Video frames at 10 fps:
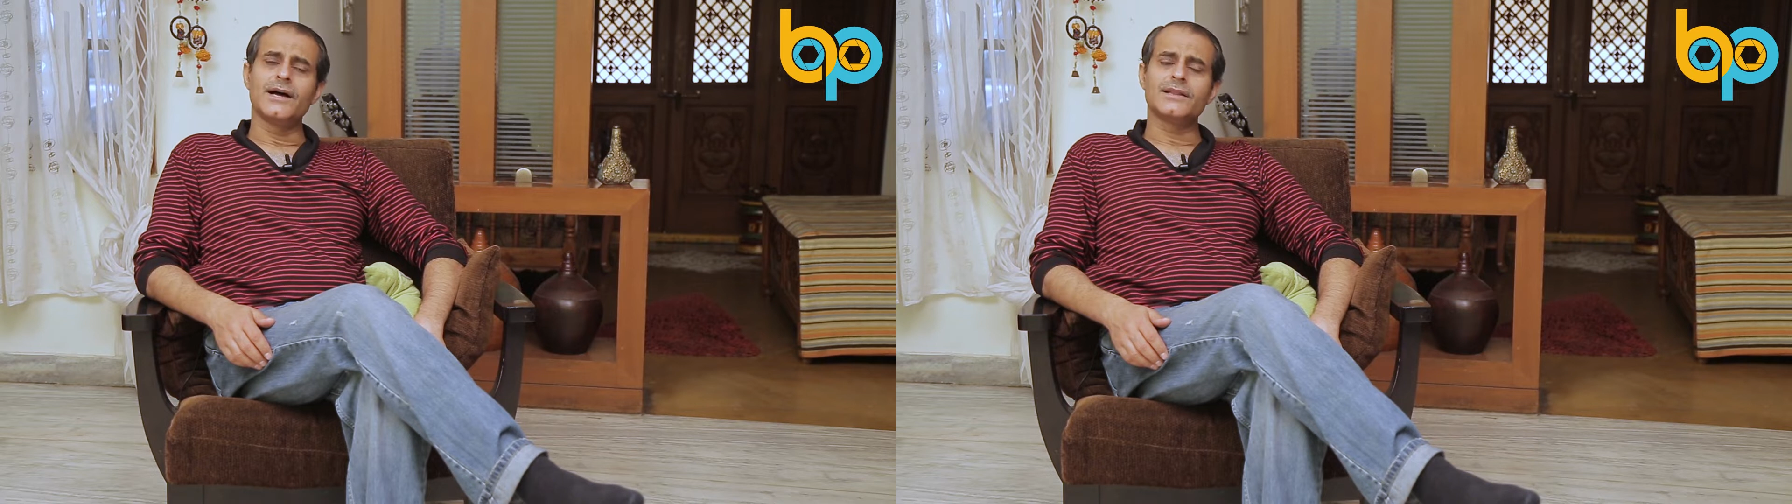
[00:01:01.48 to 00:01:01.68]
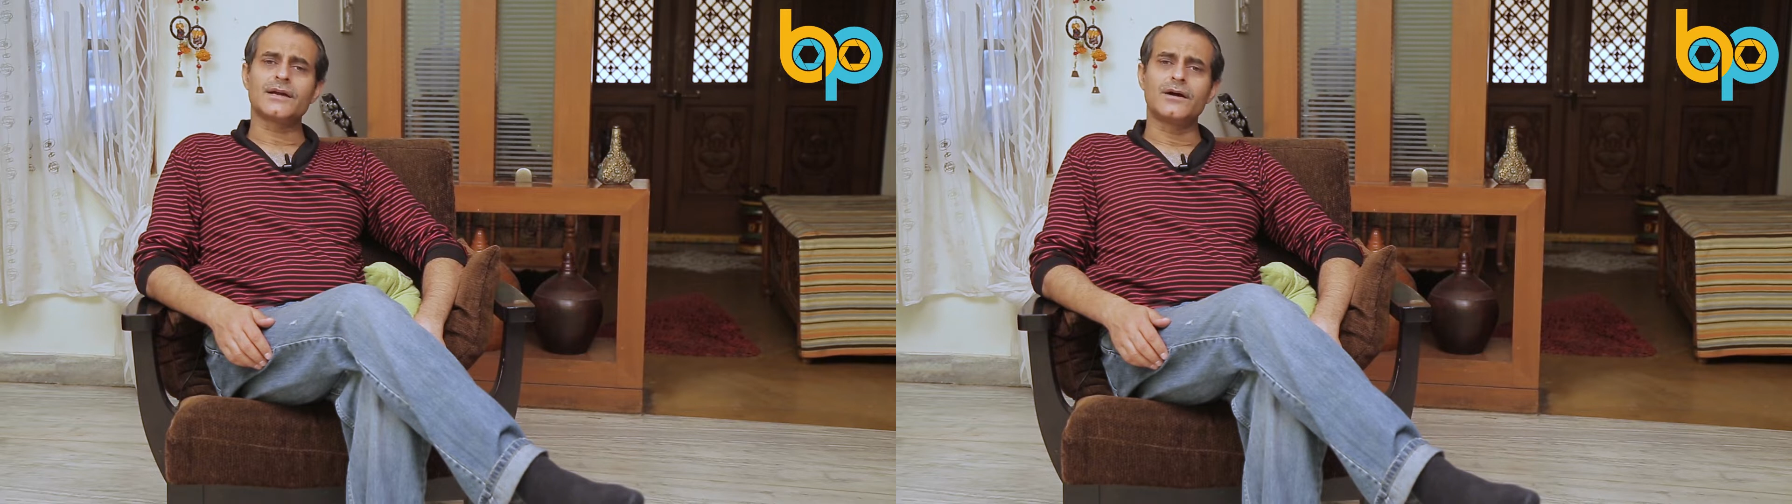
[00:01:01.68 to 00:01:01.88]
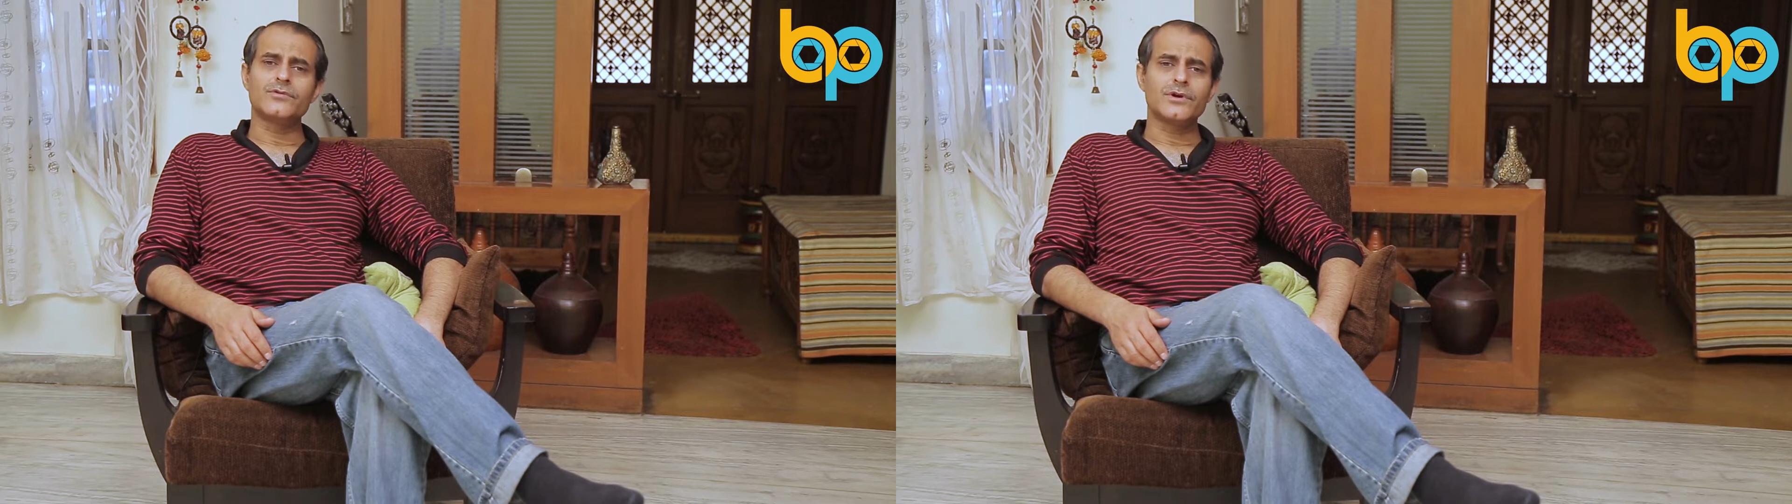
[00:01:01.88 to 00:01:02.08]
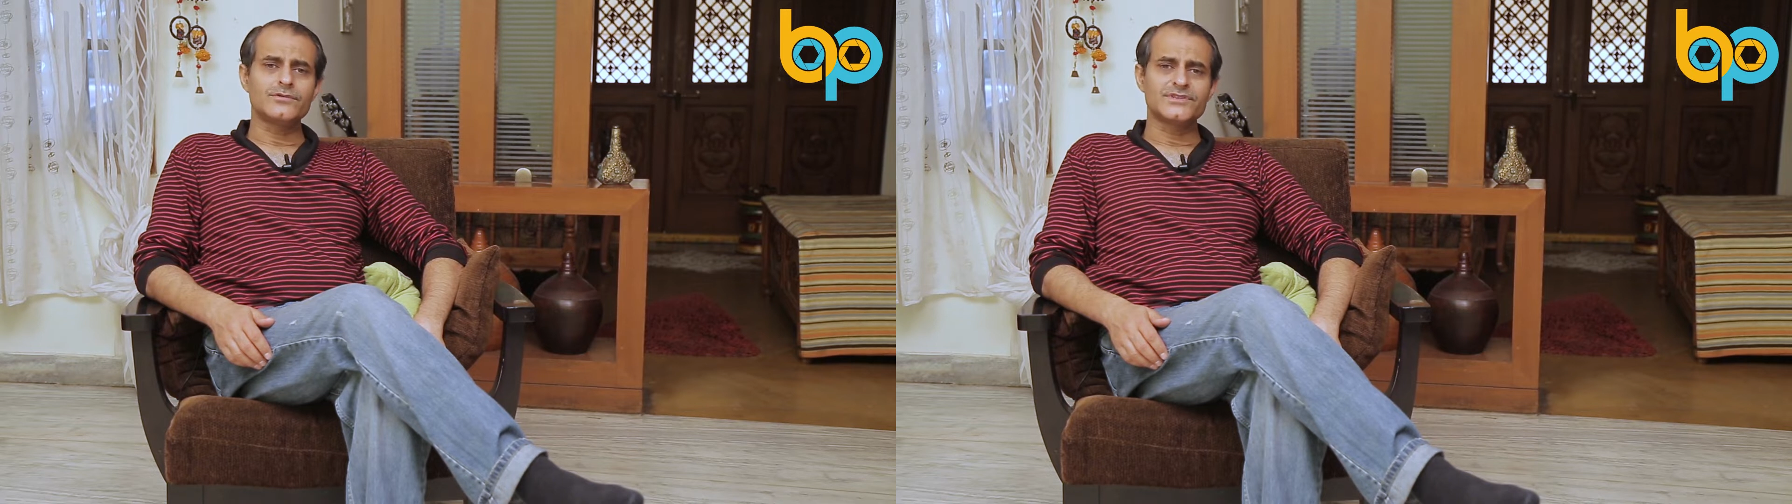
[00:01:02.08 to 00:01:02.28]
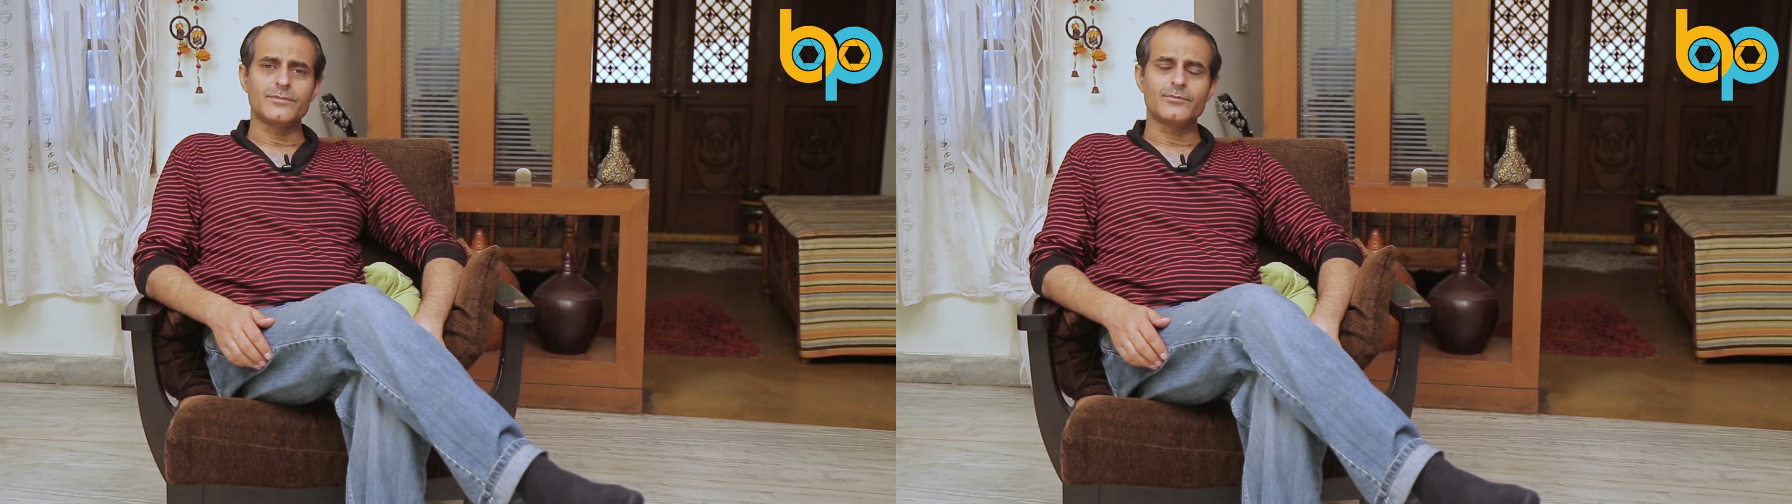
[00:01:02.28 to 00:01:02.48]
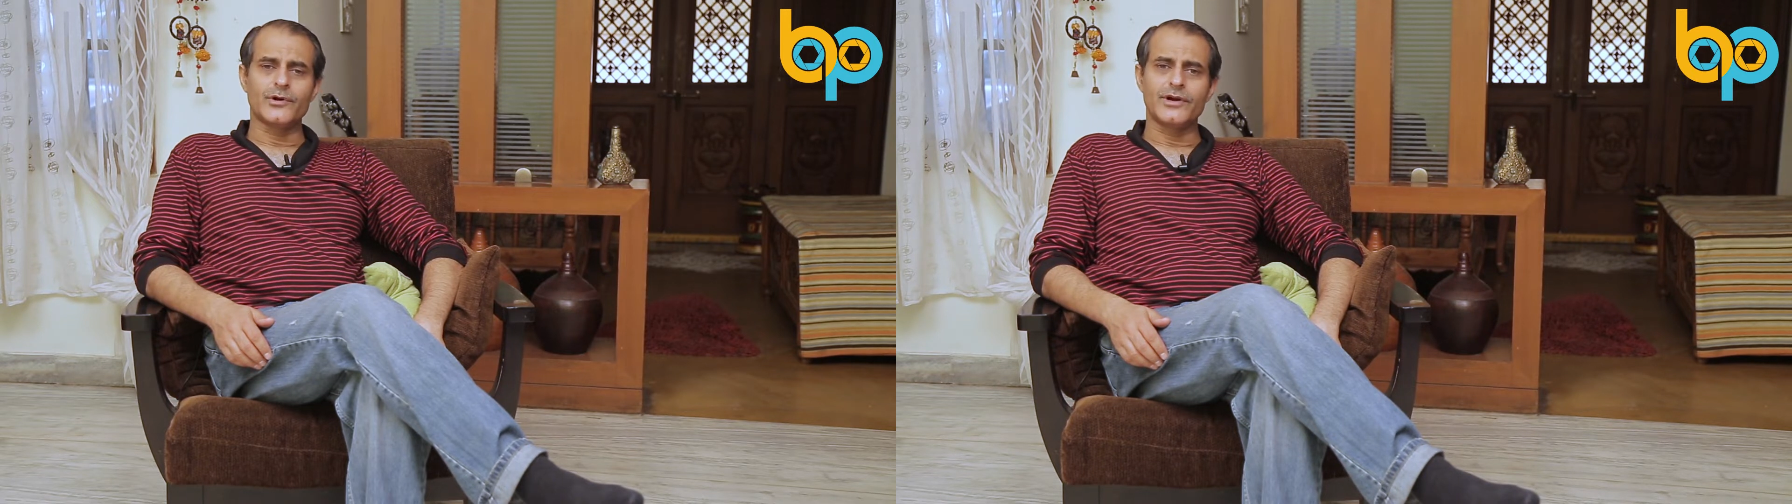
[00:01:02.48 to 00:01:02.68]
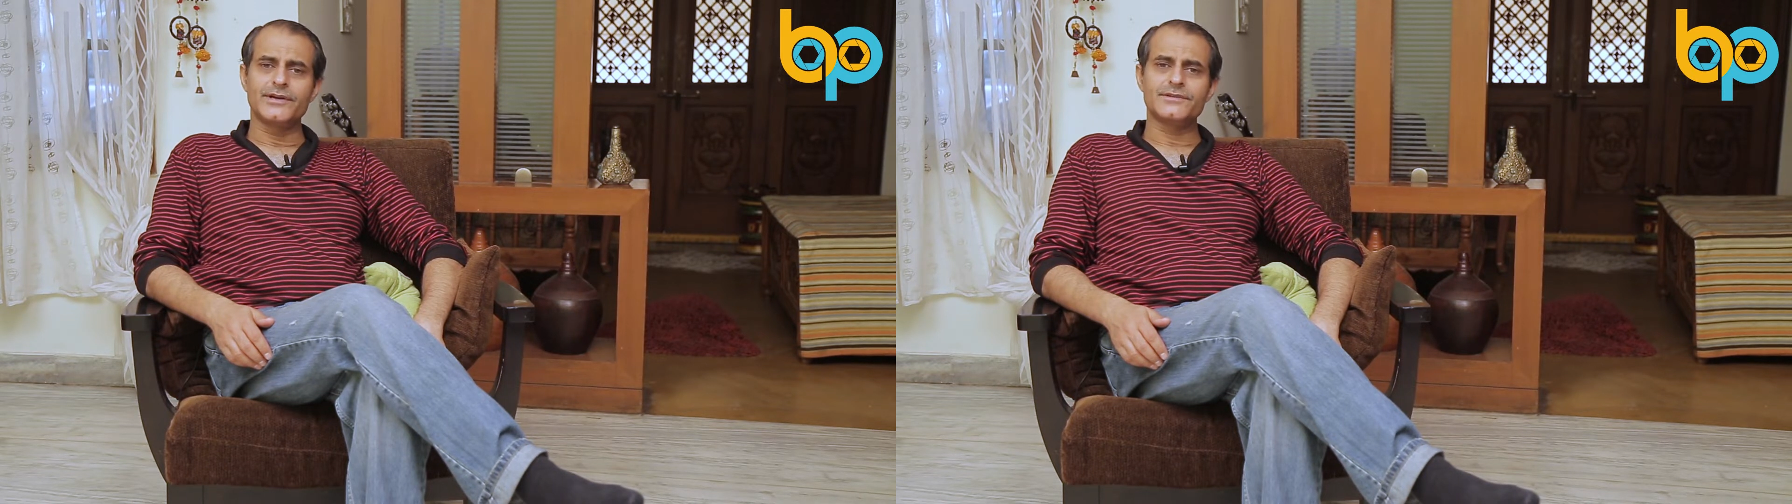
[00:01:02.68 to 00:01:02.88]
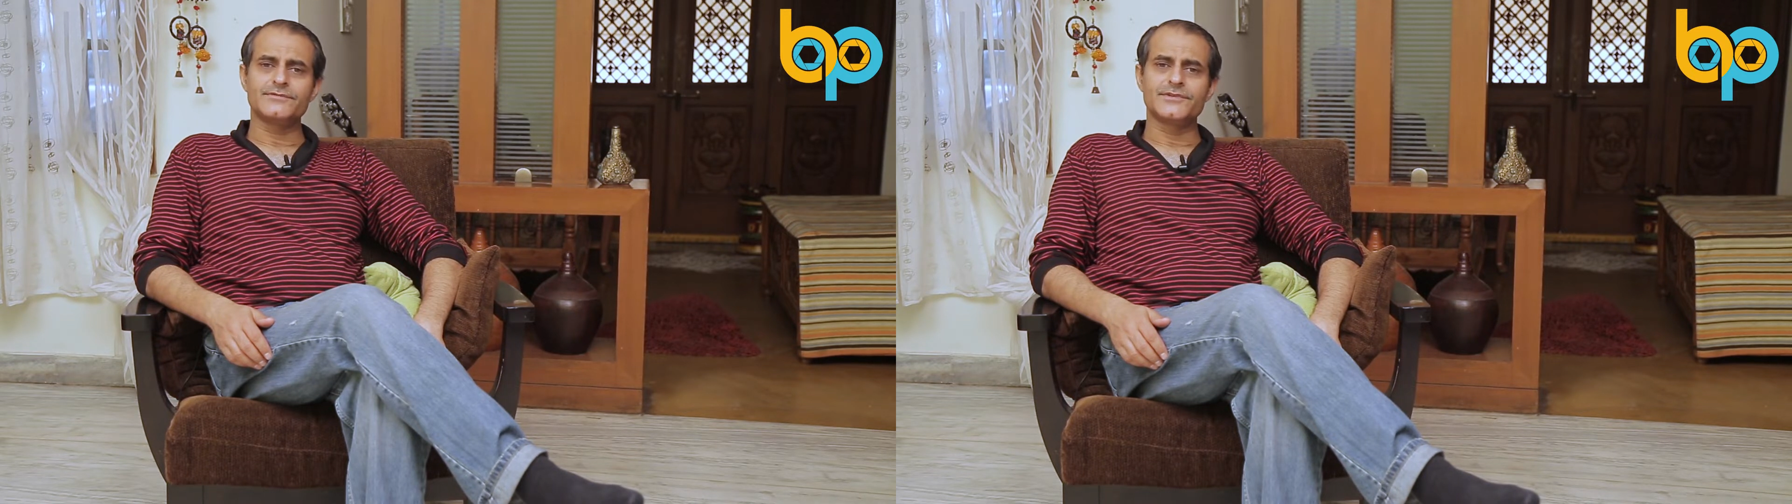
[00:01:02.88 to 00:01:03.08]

I'll count out some points